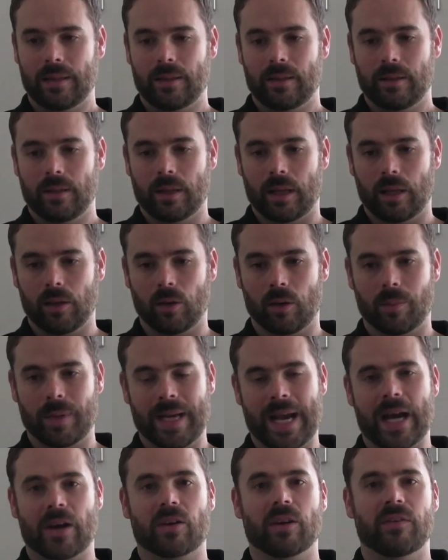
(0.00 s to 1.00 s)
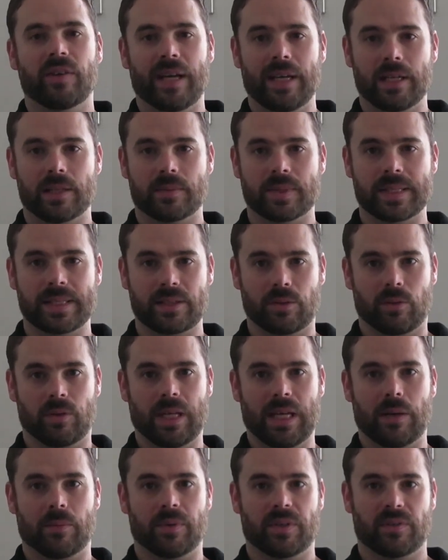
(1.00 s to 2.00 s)
a lot of my aggravators were still
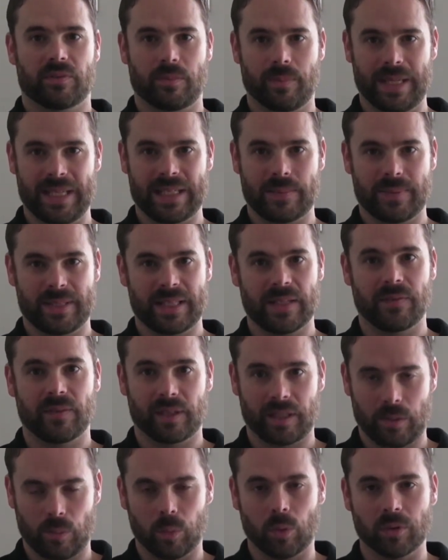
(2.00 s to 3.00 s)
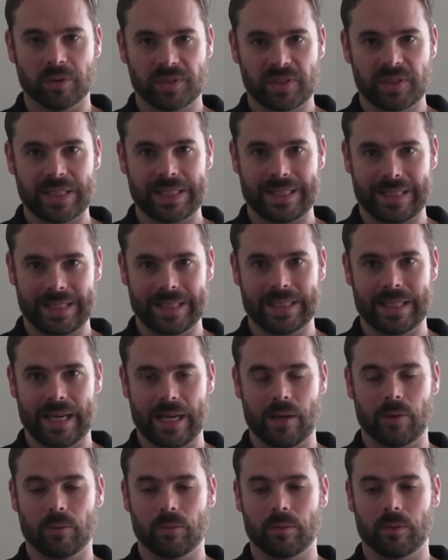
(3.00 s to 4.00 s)
there, which for me specifically was sitting
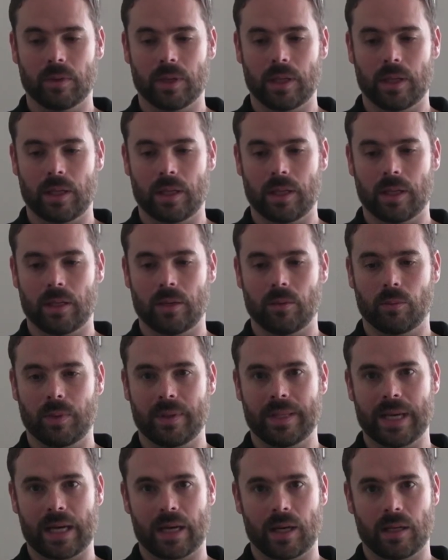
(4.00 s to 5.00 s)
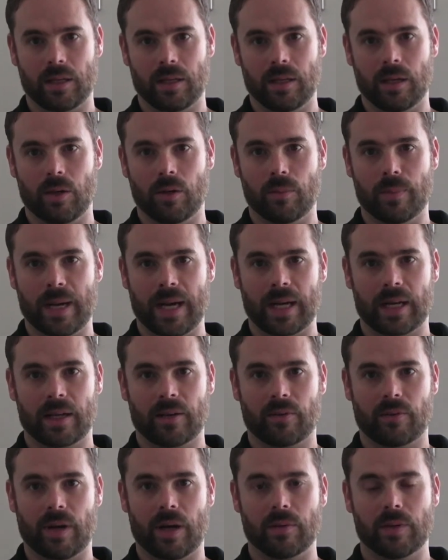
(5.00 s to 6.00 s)
down with that kind of lower back
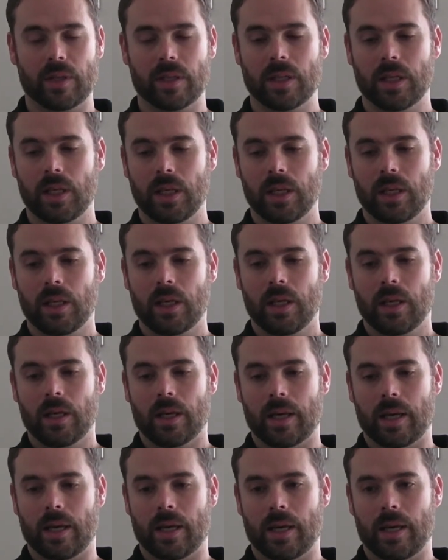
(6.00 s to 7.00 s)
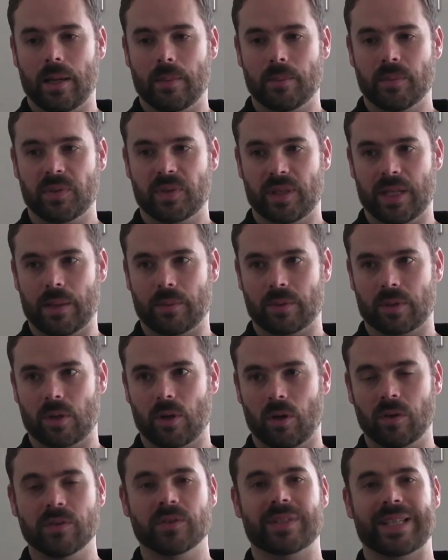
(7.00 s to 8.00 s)
rounded. So that was
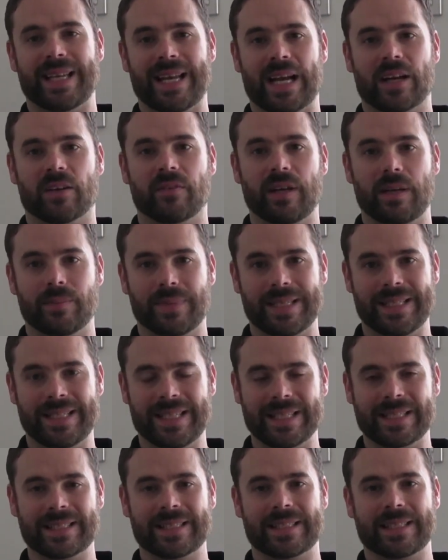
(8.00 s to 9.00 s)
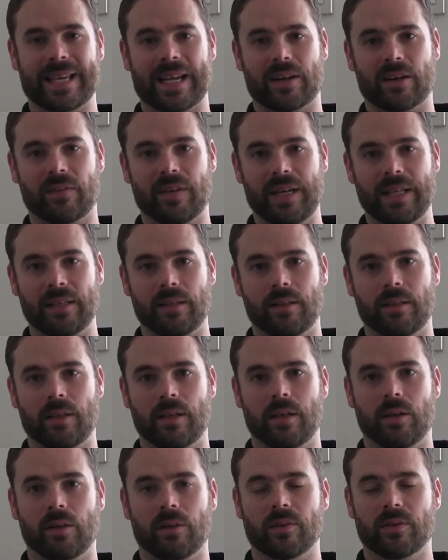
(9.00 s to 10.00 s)
constantly aggravating my discs, aggravating the
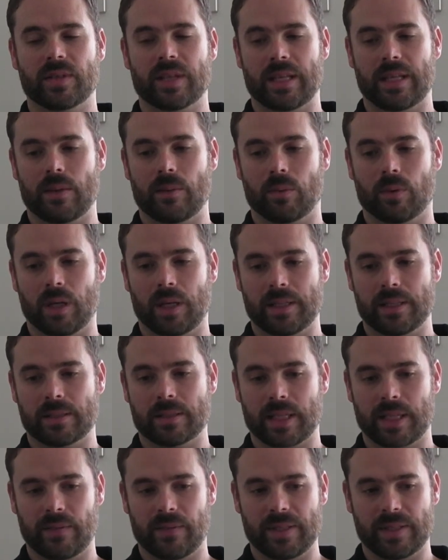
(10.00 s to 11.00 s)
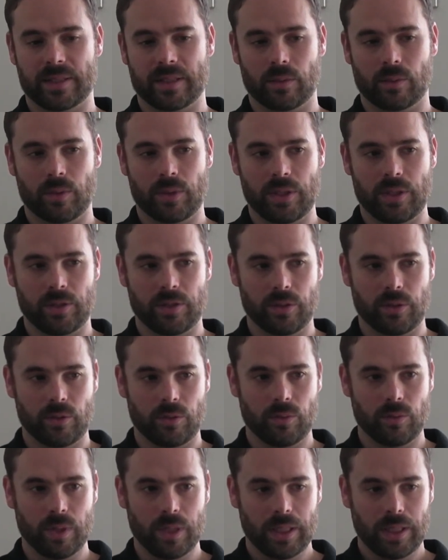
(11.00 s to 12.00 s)
nerves, and then what I discovered is that when
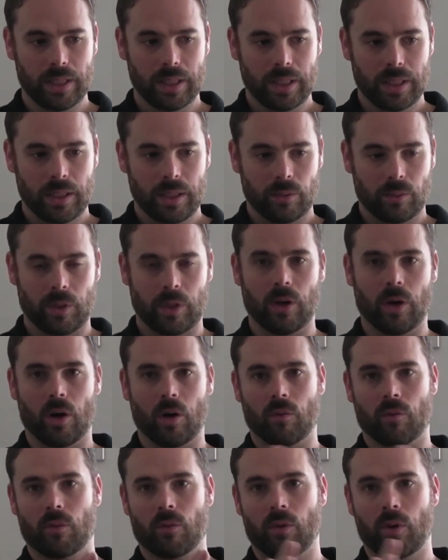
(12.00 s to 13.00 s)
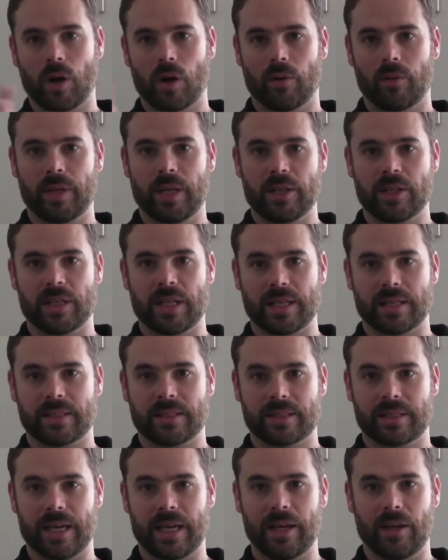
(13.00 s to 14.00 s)
you are right on the edge of that
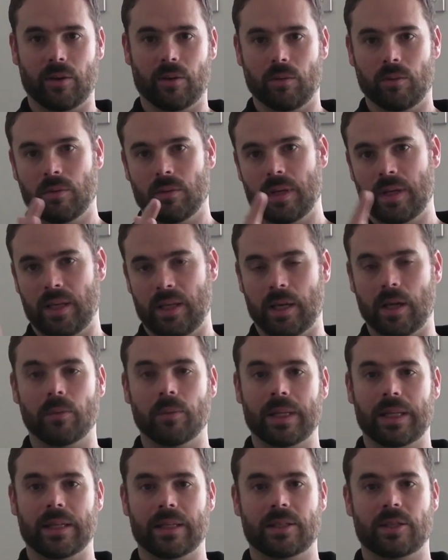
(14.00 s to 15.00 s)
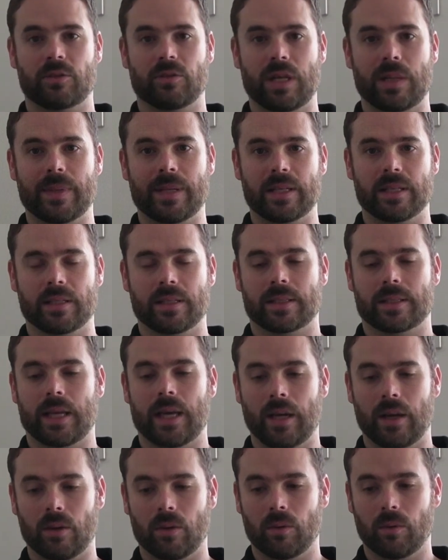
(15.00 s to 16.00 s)
scale, at the extreme end of the
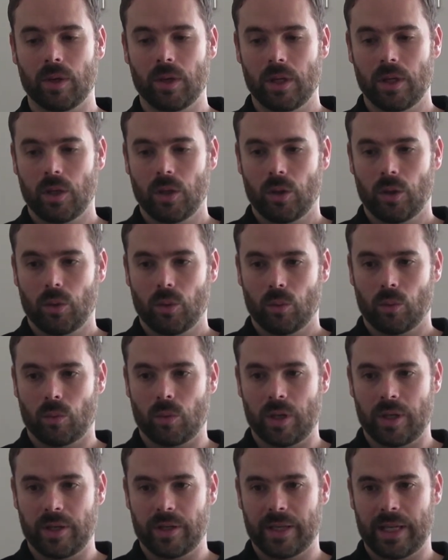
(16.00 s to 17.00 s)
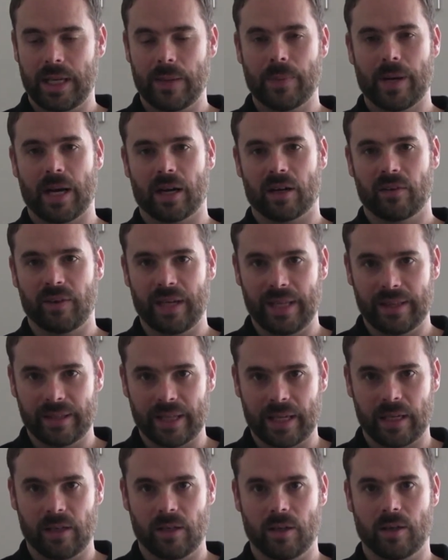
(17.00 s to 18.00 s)
scale, when you keep aggravating
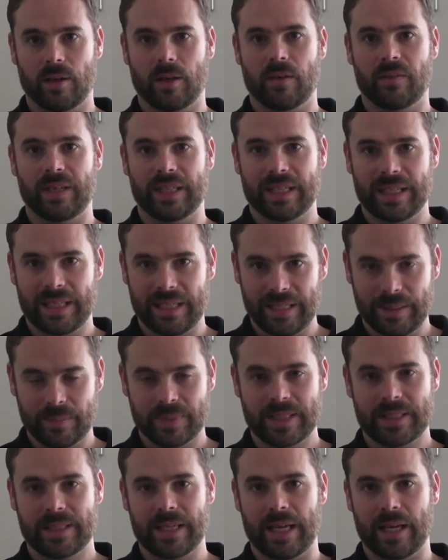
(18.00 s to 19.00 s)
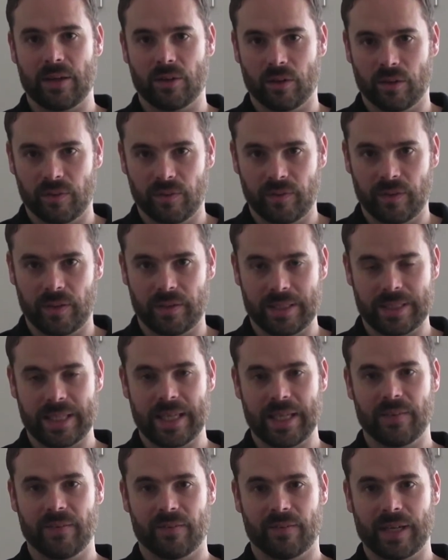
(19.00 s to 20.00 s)
that nerve, it keeps setting off these
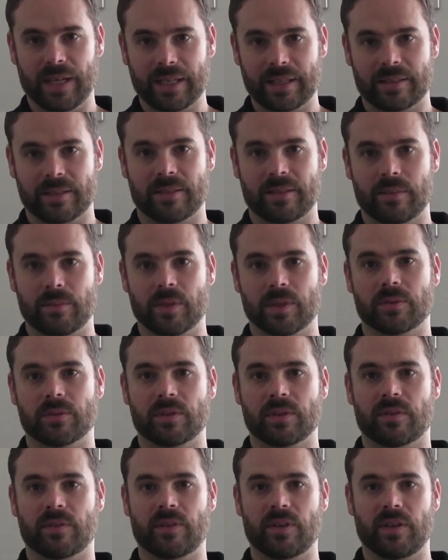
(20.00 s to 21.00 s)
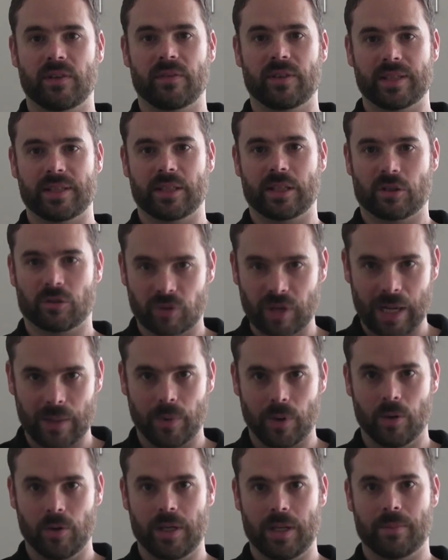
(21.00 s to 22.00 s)
hip flexors, the muscles at the front of your thighs, to grab
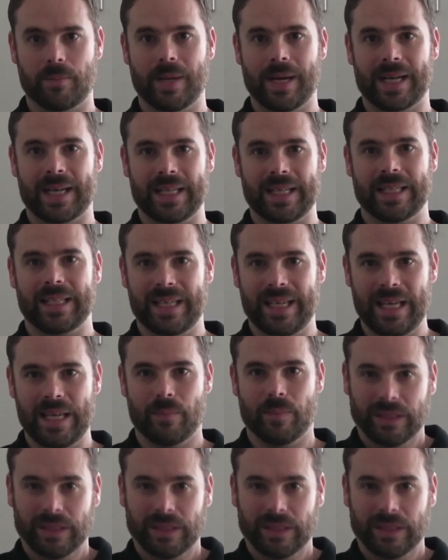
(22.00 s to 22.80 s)
hold of your back and keep